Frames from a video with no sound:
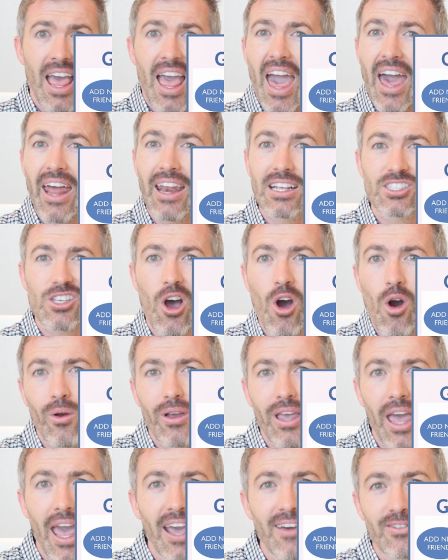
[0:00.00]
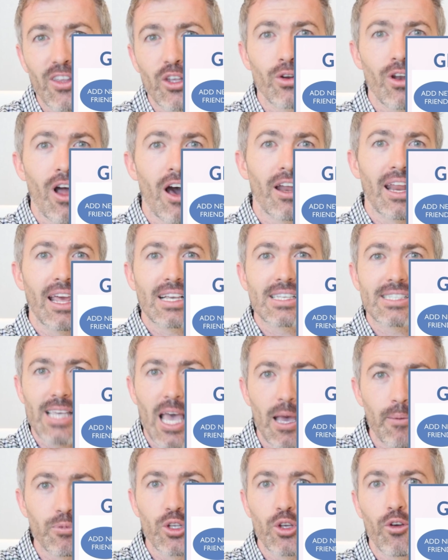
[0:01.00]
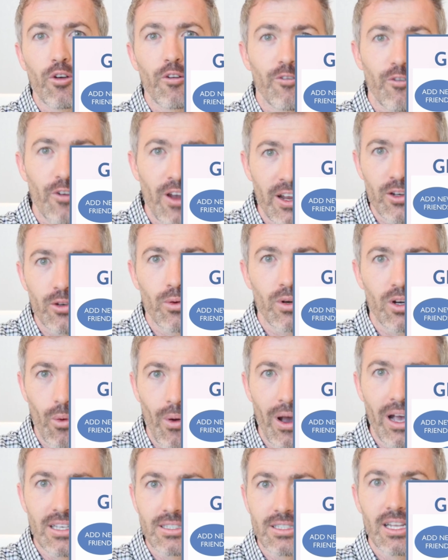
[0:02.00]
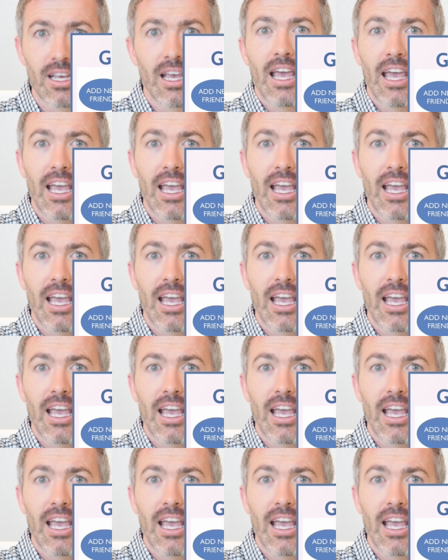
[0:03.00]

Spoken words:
and it's okay if they do not accept your friend request.